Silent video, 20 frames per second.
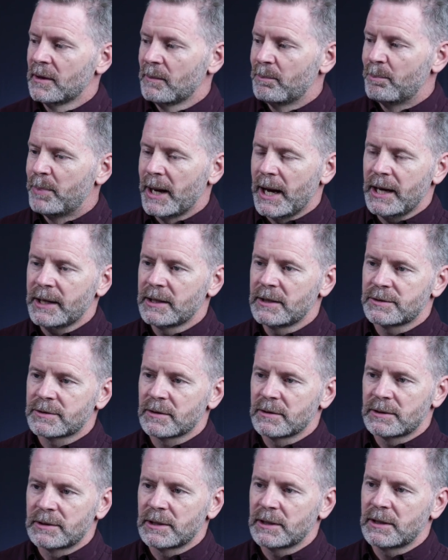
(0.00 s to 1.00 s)
bodies
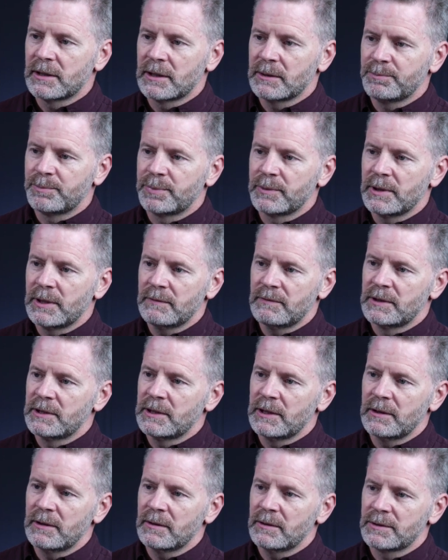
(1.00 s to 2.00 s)
are dug up even
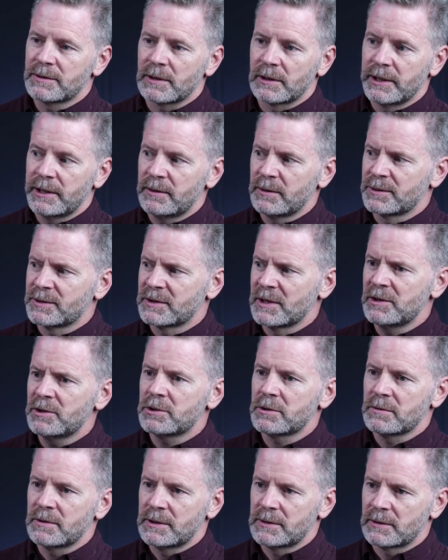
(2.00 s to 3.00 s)
years later,
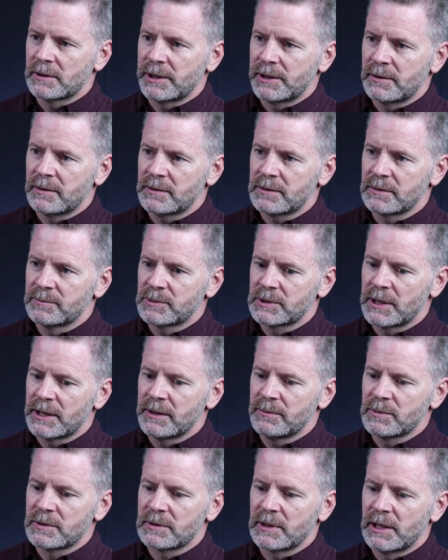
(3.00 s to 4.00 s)
centuries later
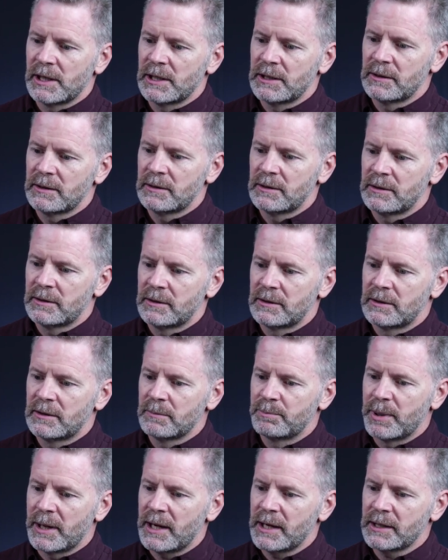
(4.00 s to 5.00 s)
sometimes, and the
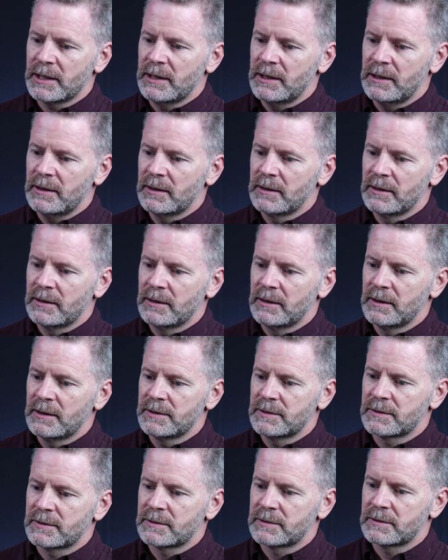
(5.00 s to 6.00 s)
body
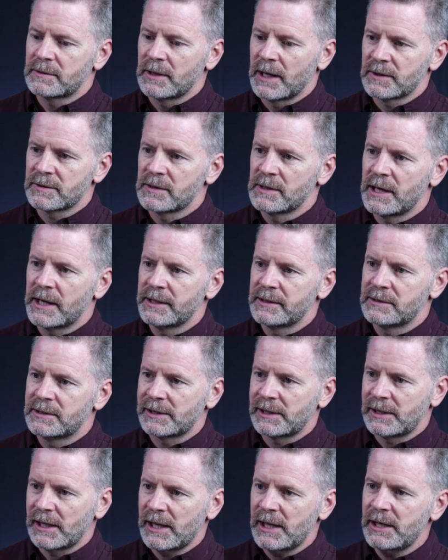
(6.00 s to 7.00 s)
is has not
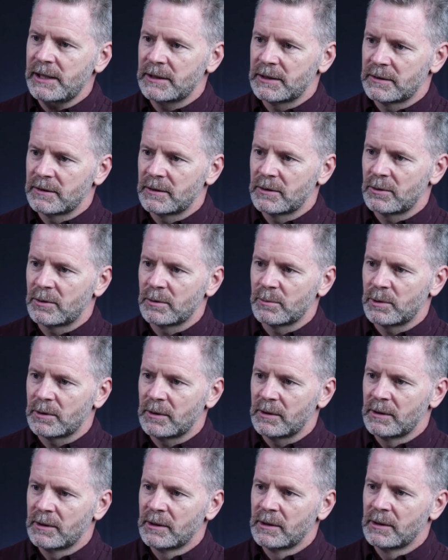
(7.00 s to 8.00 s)
decayed in the
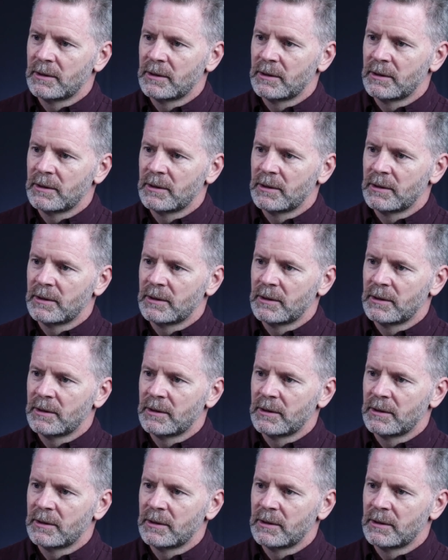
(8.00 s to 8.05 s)
normal